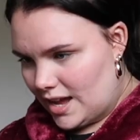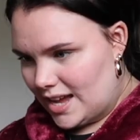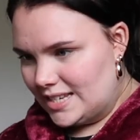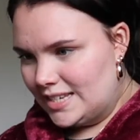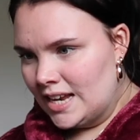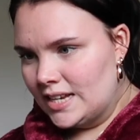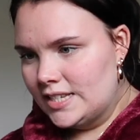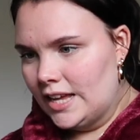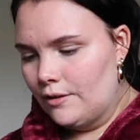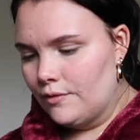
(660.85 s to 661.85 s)

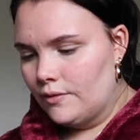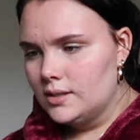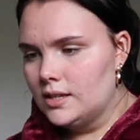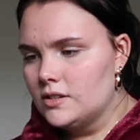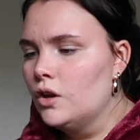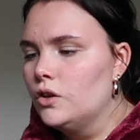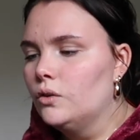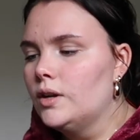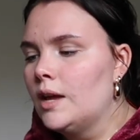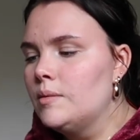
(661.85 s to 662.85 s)
Addictive. Says, your
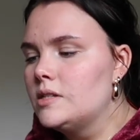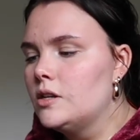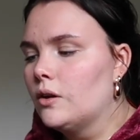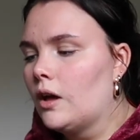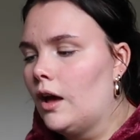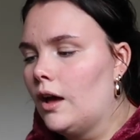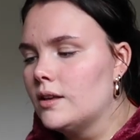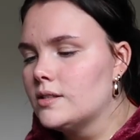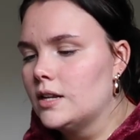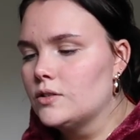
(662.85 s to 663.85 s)
name is no
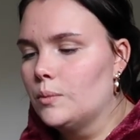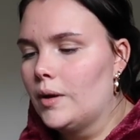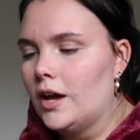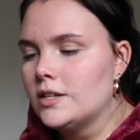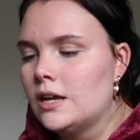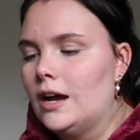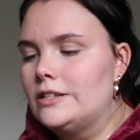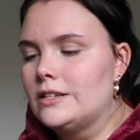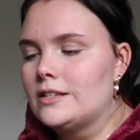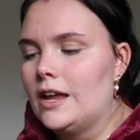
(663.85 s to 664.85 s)
curse, little bird. I
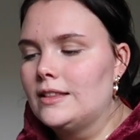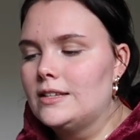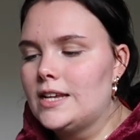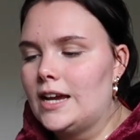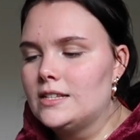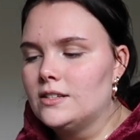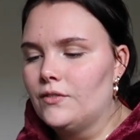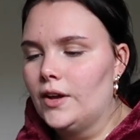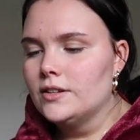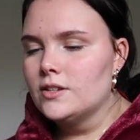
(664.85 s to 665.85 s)
just like the taste of
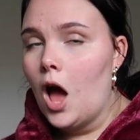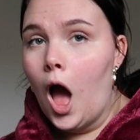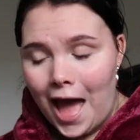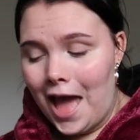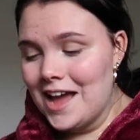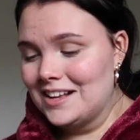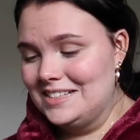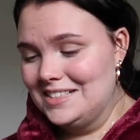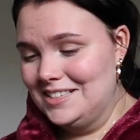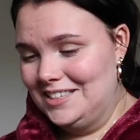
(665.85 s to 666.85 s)
it.
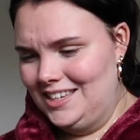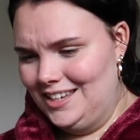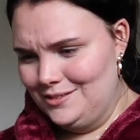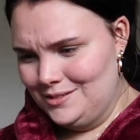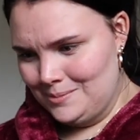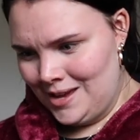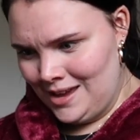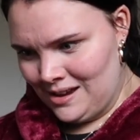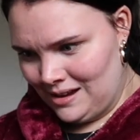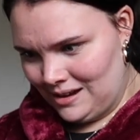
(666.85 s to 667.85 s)
Excuse me?
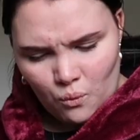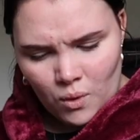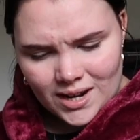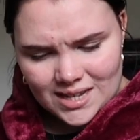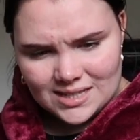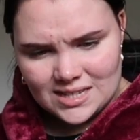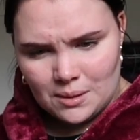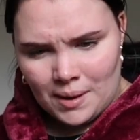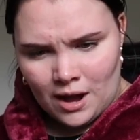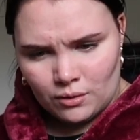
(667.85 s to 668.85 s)
What is this
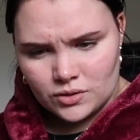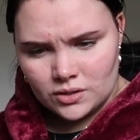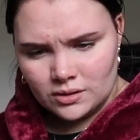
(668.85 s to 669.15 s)
about?